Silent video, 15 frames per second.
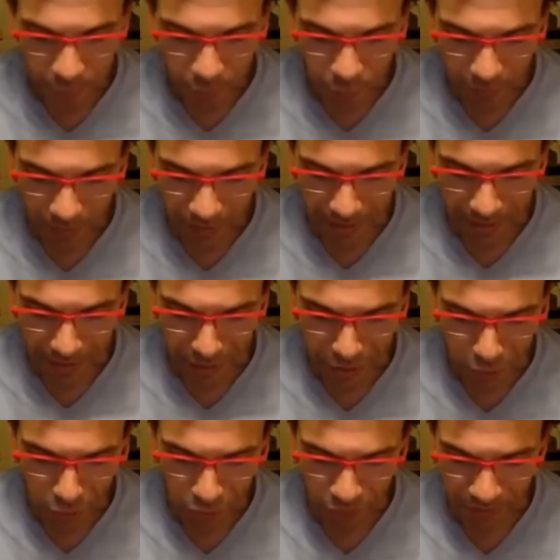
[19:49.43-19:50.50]
one
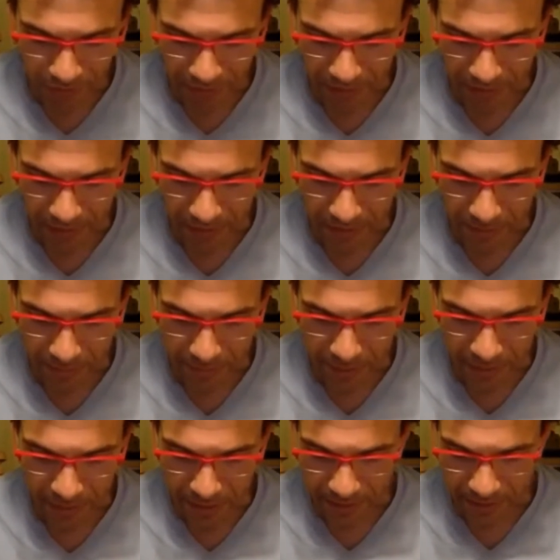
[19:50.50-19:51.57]
knew in the
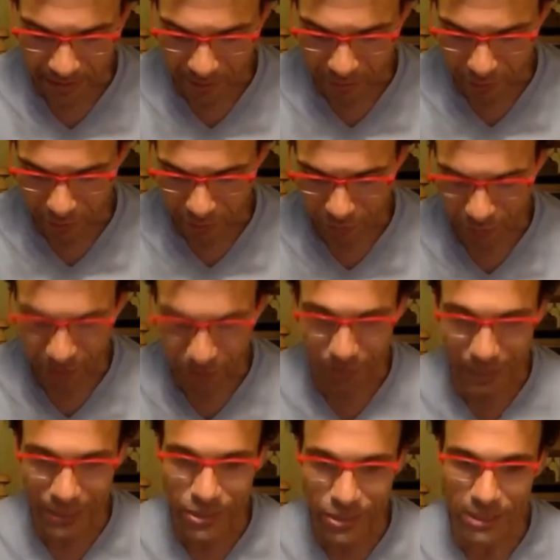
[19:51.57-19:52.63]
beginning. So we
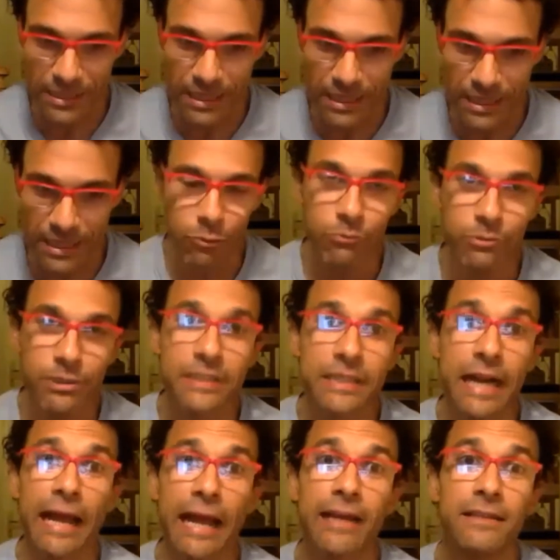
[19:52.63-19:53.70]
were just like, we were
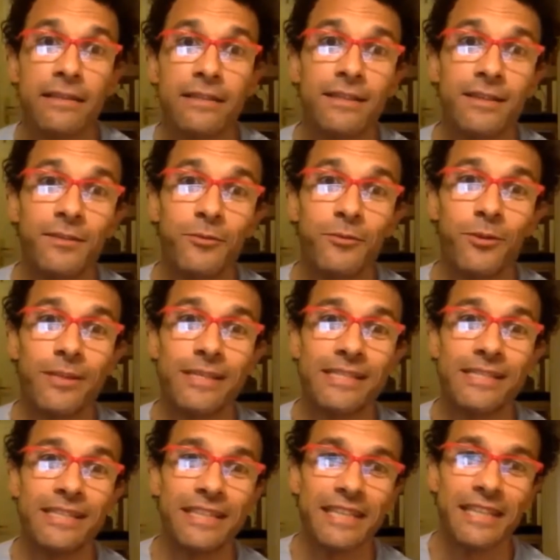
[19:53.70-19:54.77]
dragged for
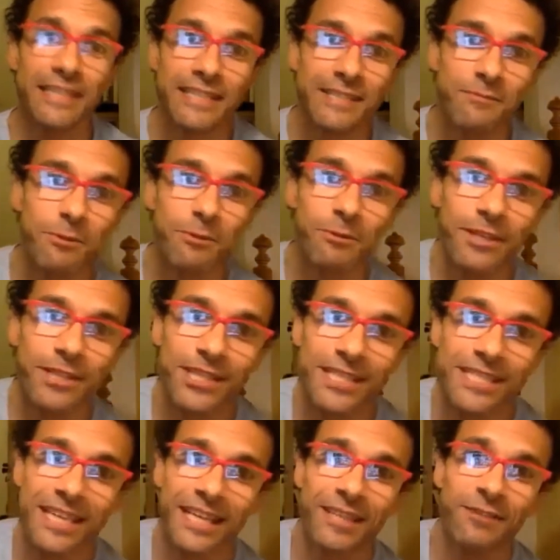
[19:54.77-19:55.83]
this 10 years. We were
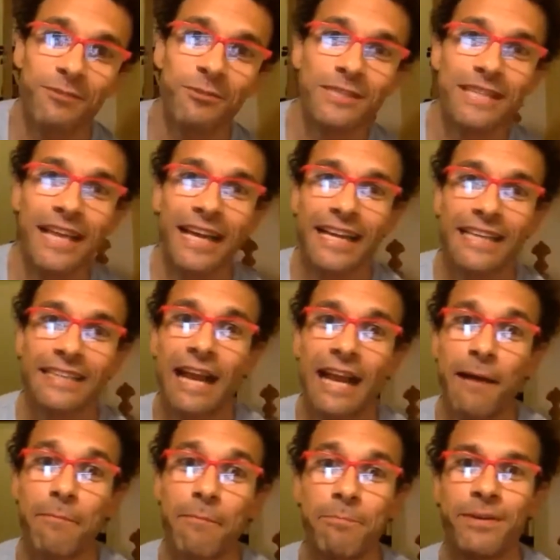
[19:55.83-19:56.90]
just like, it was like a
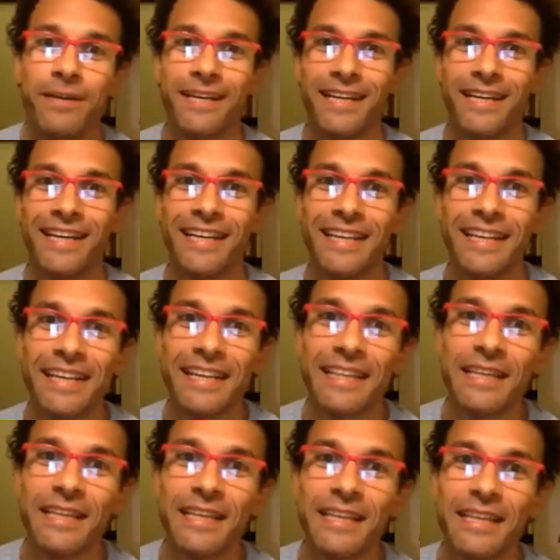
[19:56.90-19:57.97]
trap.
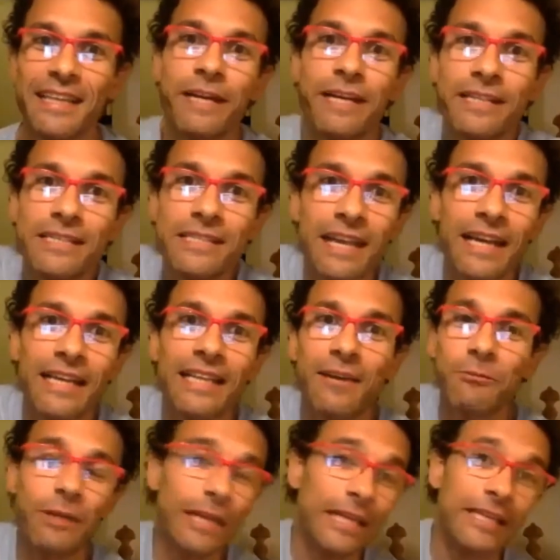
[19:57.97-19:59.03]
that we were inside
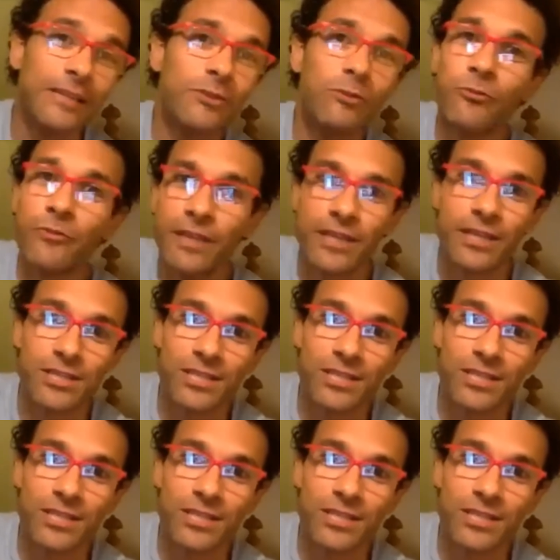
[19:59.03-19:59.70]
and we needed to finish.